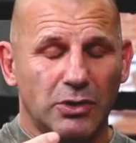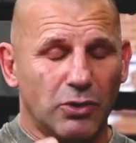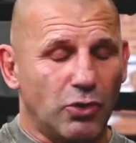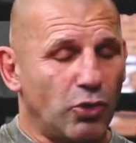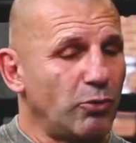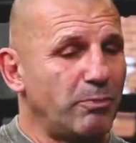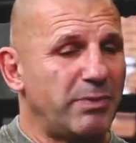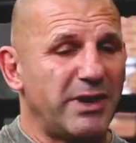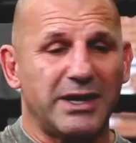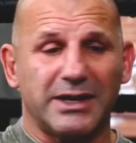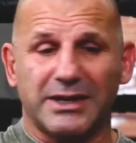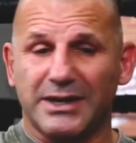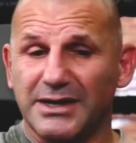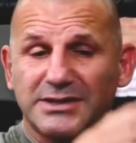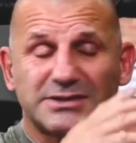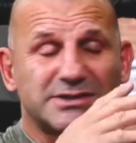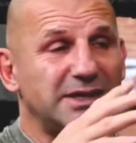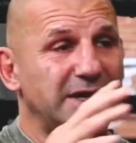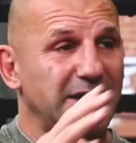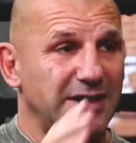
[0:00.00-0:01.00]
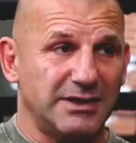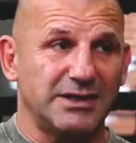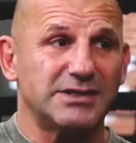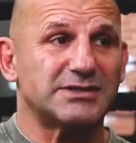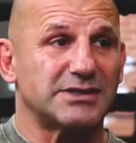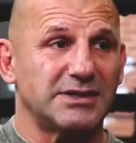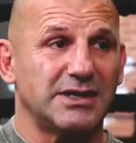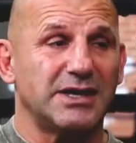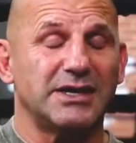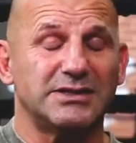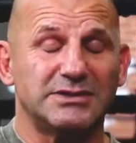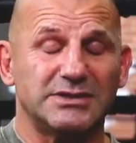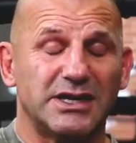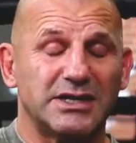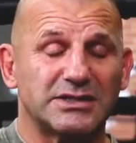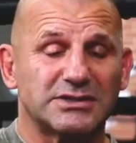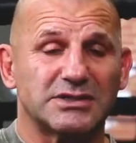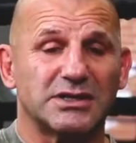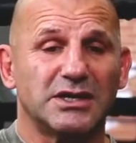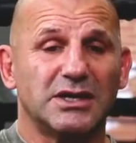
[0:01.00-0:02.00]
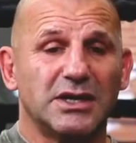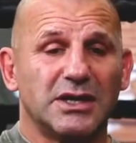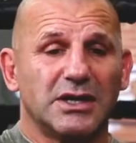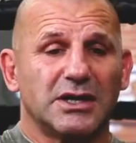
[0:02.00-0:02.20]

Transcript: all bare kicks to the head, knees to the head, yes.